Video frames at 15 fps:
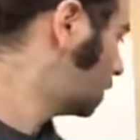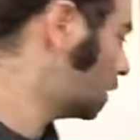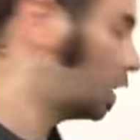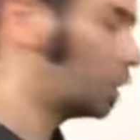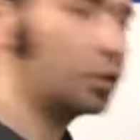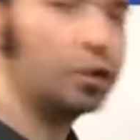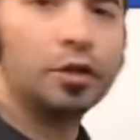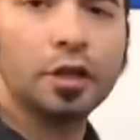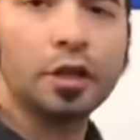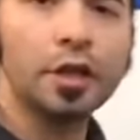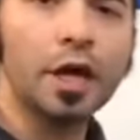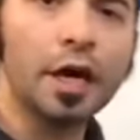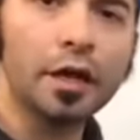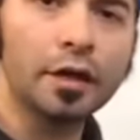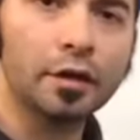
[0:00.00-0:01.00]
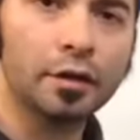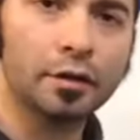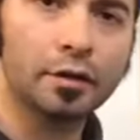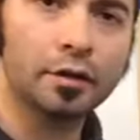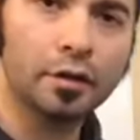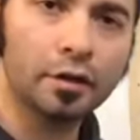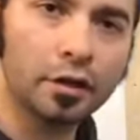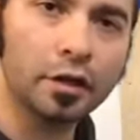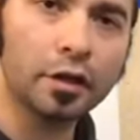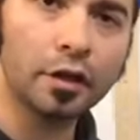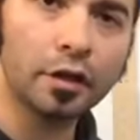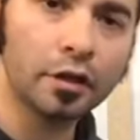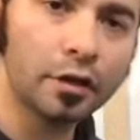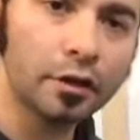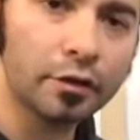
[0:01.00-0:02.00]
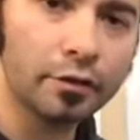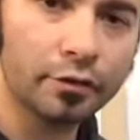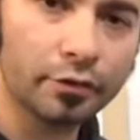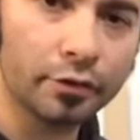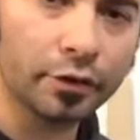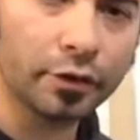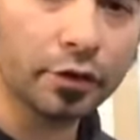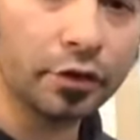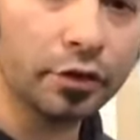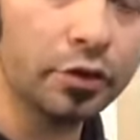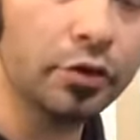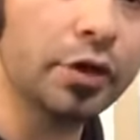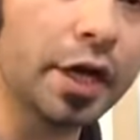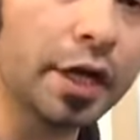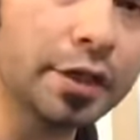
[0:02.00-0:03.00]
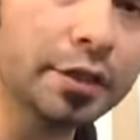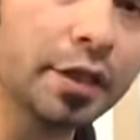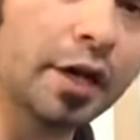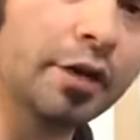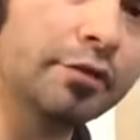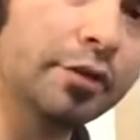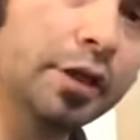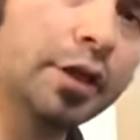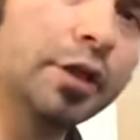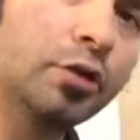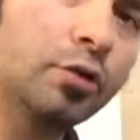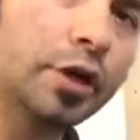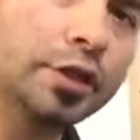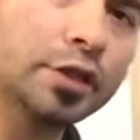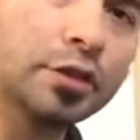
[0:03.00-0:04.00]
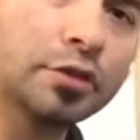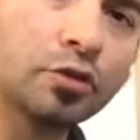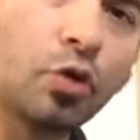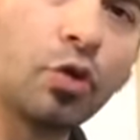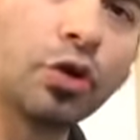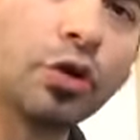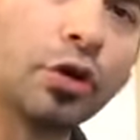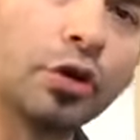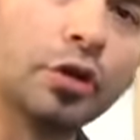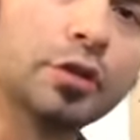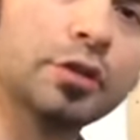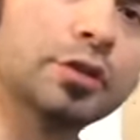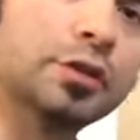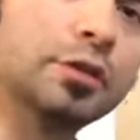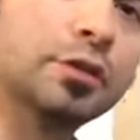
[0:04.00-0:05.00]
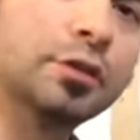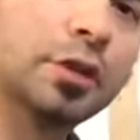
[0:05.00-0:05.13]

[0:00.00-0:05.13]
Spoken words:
other than that, if you guys have any questions, or girls,